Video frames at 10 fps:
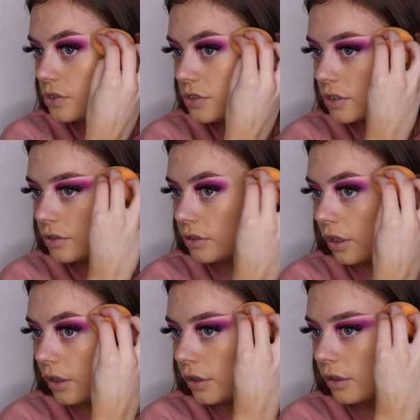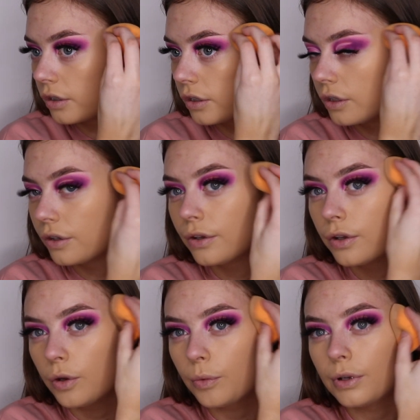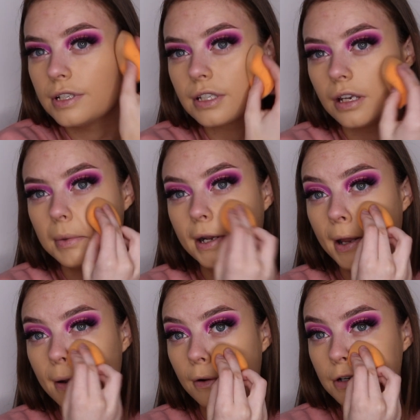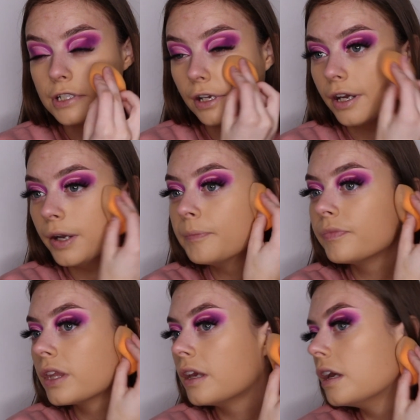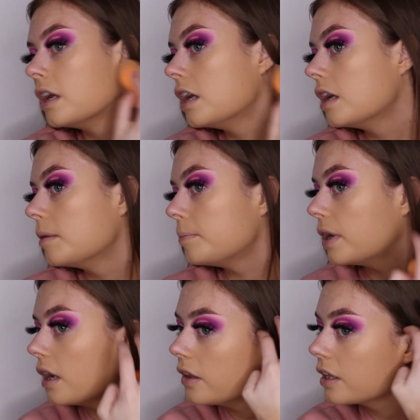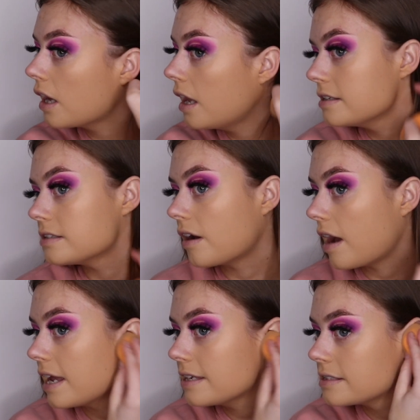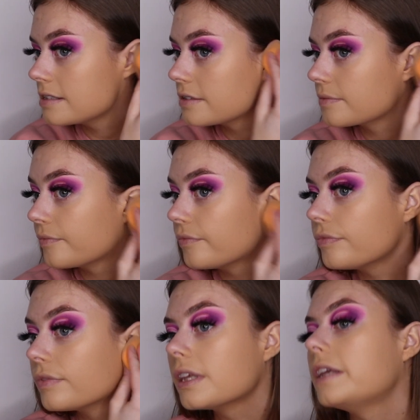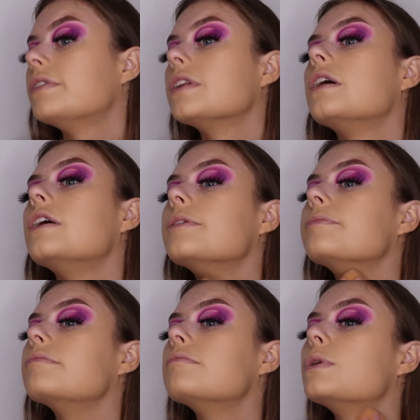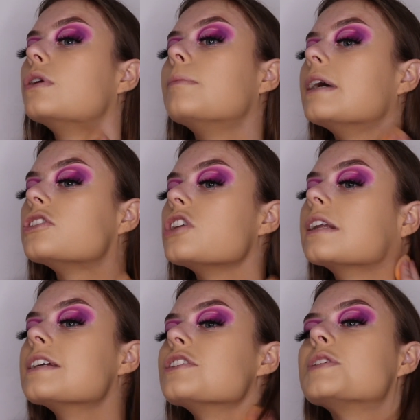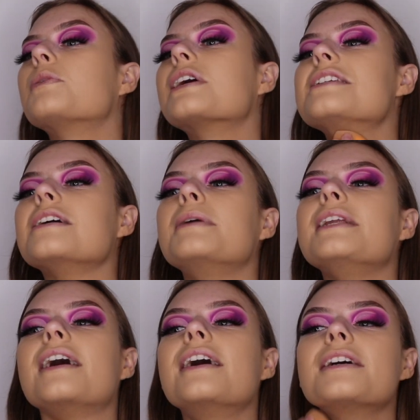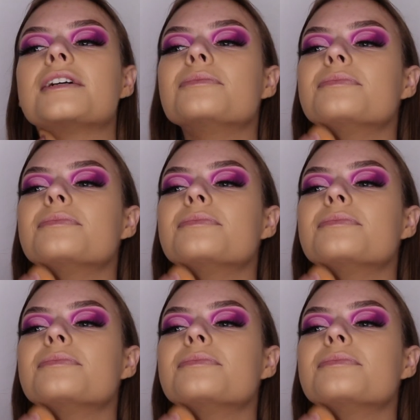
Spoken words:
don't know what it's gonna be like long term, but the colour's nice, even though we're not matching. Let's just bring it down my neck.